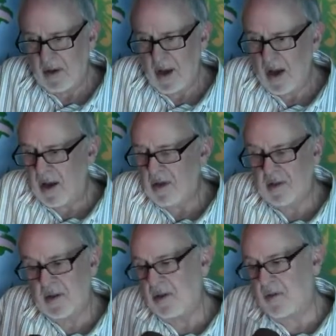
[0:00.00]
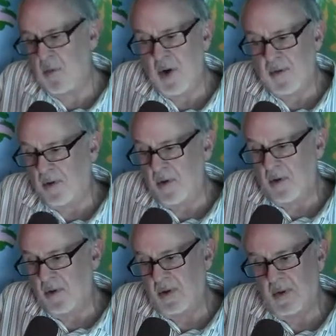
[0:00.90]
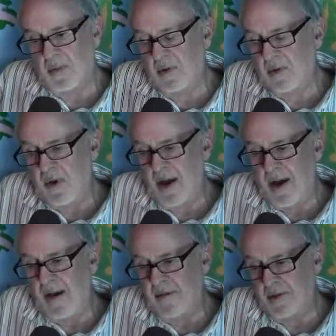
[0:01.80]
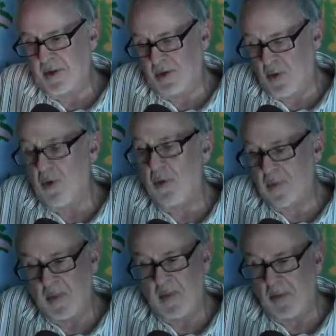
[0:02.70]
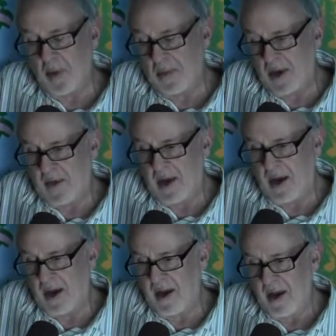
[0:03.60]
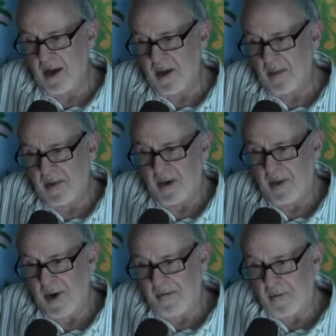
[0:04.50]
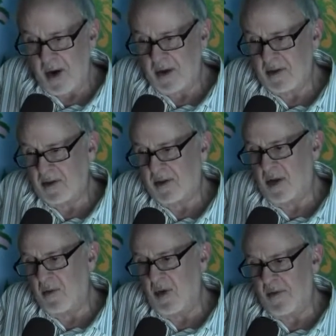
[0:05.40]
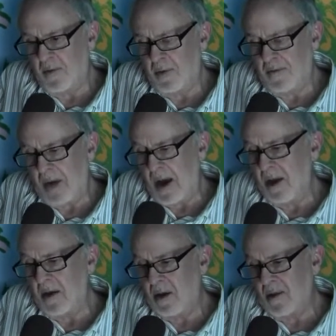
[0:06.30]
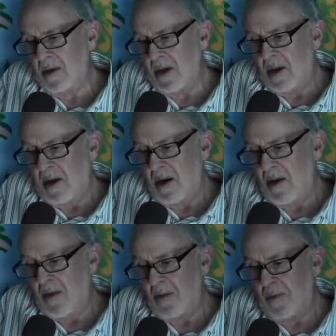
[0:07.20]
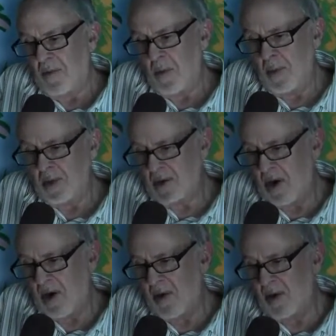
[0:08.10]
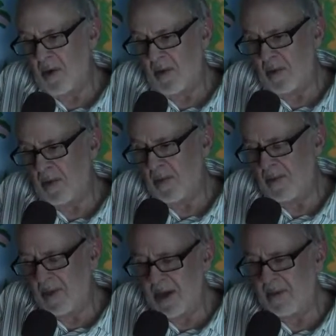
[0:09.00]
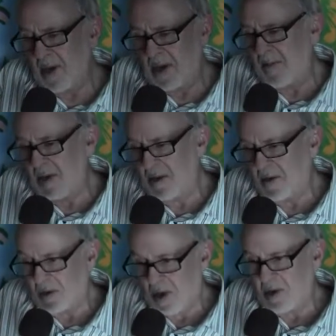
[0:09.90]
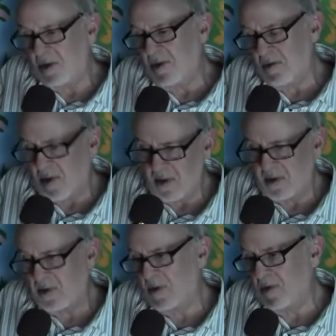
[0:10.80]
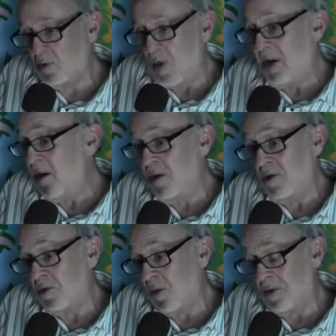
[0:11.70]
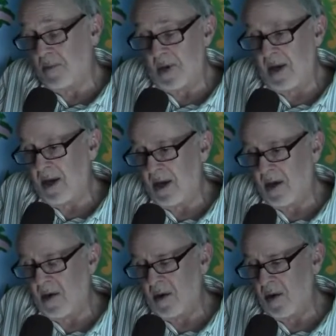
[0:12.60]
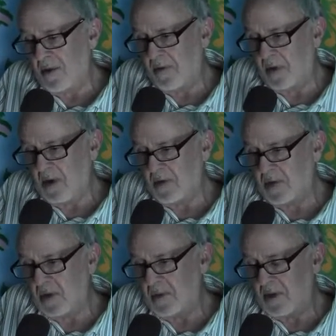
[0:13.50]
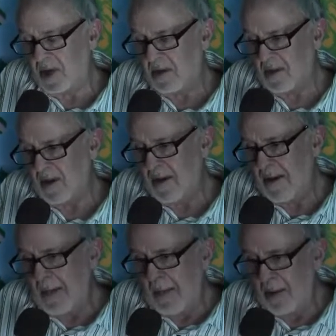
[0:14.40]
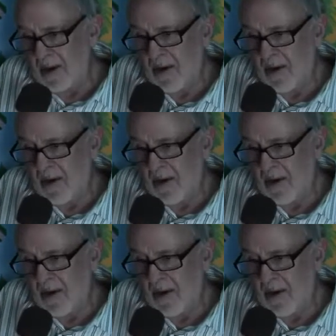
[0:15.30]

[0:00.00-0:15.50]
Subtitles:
Yeah, it's wonderful to have this group, Foreplay, they're my friends, that we've refined our performance art over many, many, many discussions, rehearsals, 20 years worth of playing on all different kinds of circumstances. But